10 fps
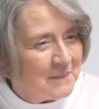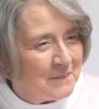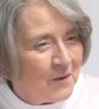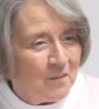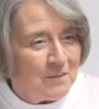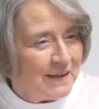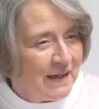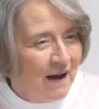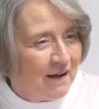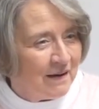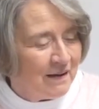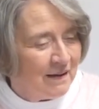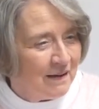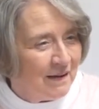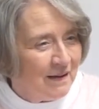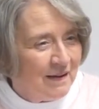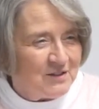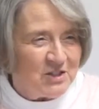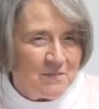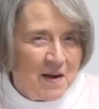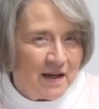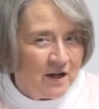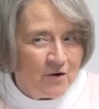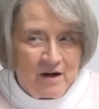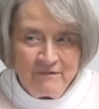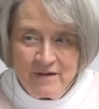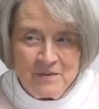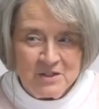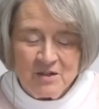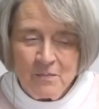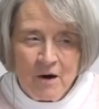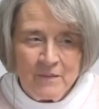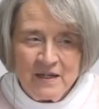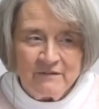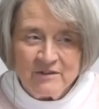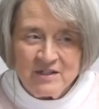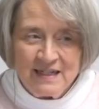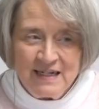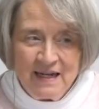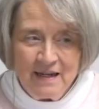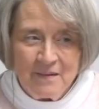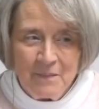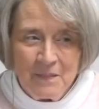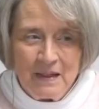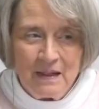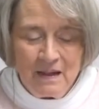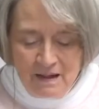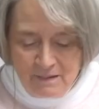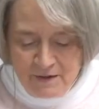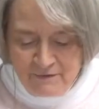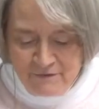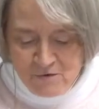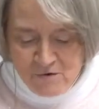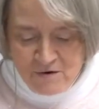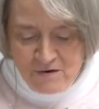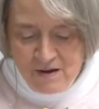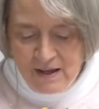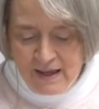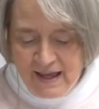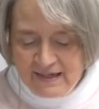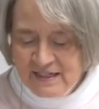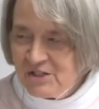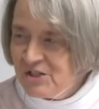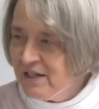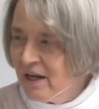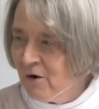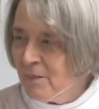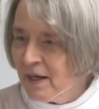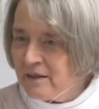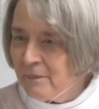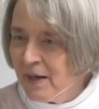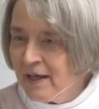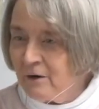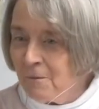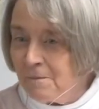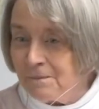Probably not. She might know of him, but she probably never seen him before. Did she know about the battle?